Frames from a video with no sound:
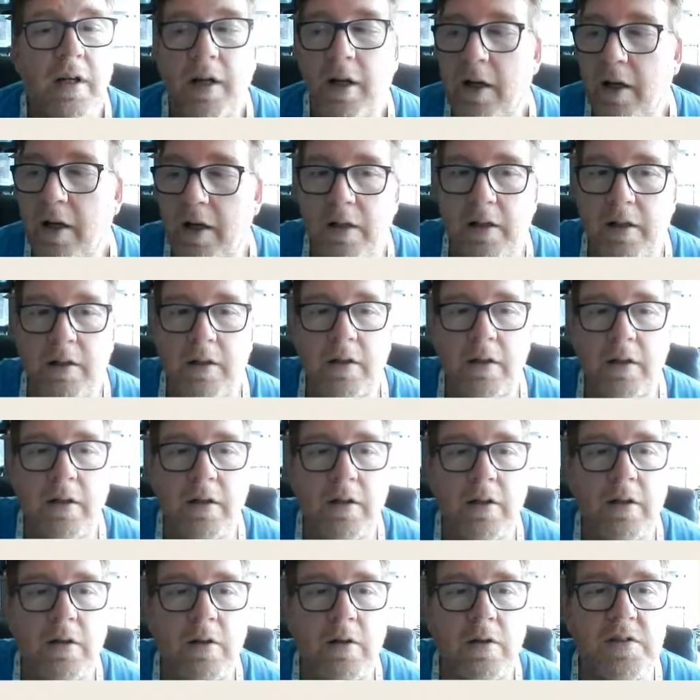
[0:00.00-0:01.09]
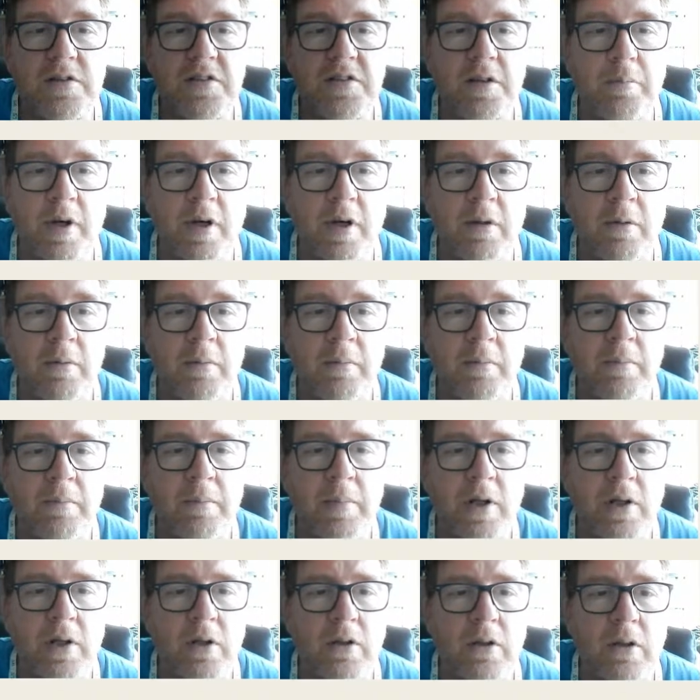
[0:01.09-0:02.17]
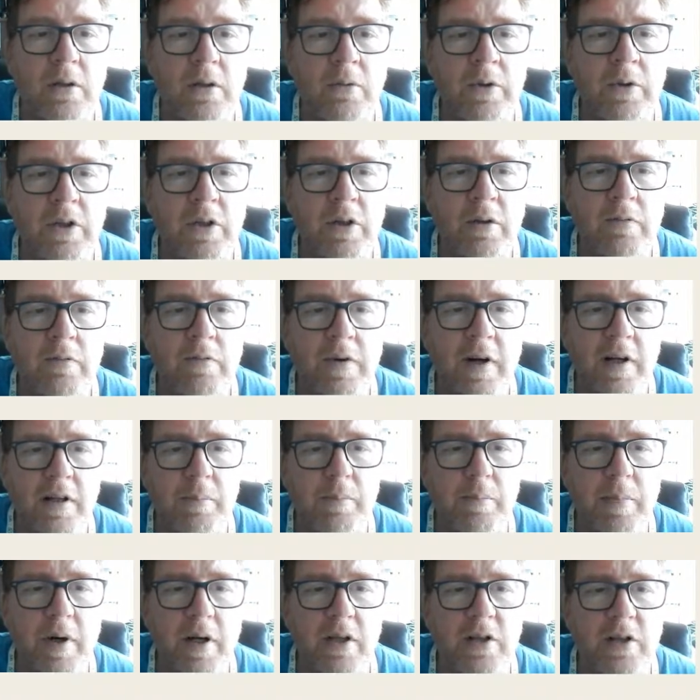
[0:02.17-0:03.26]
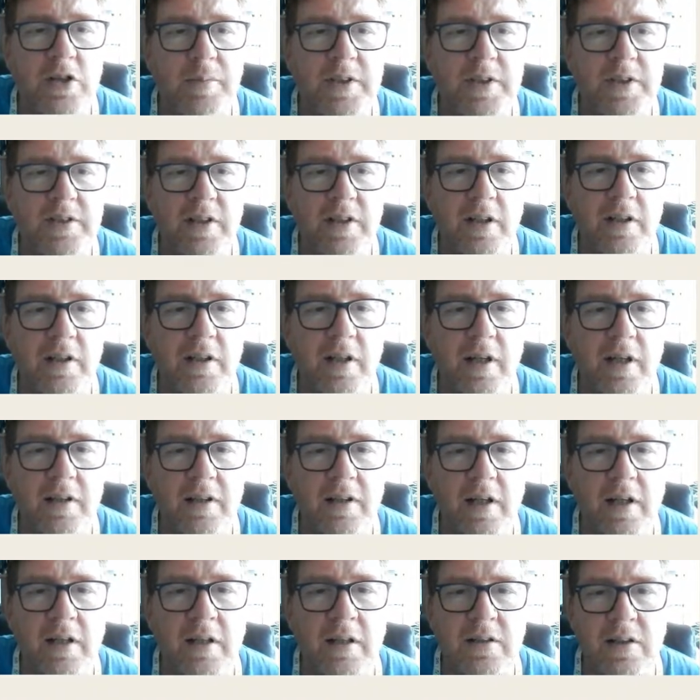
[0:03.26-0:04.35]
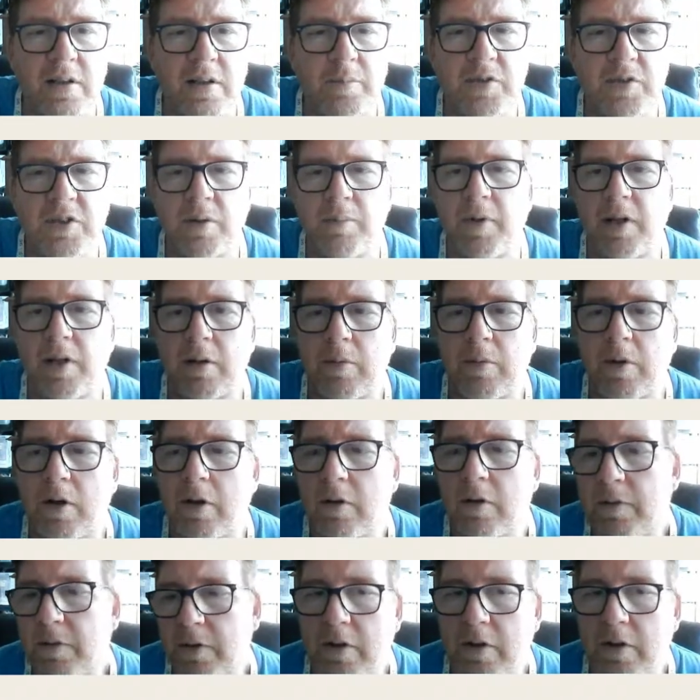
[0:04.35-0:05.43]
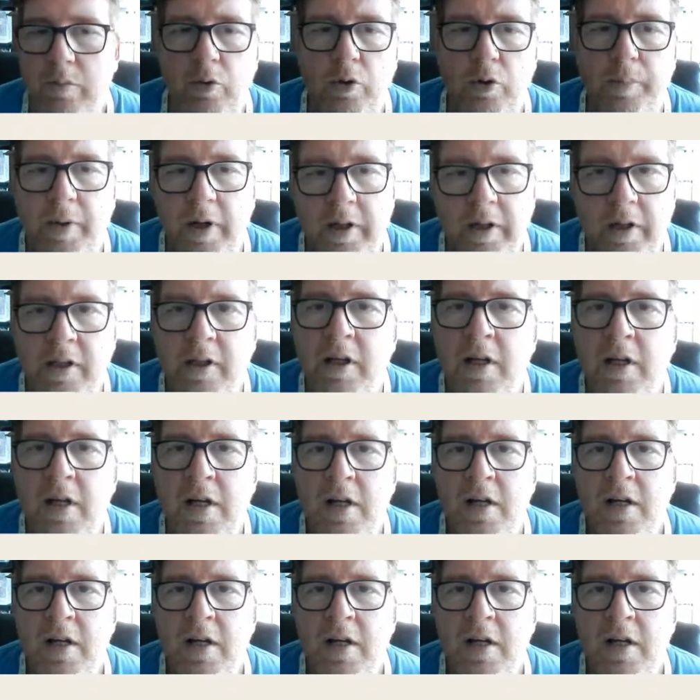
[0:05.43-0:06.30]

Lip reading: And notice the belt buckle. When you can find embellishments like that, that seems to make them go for a little more money.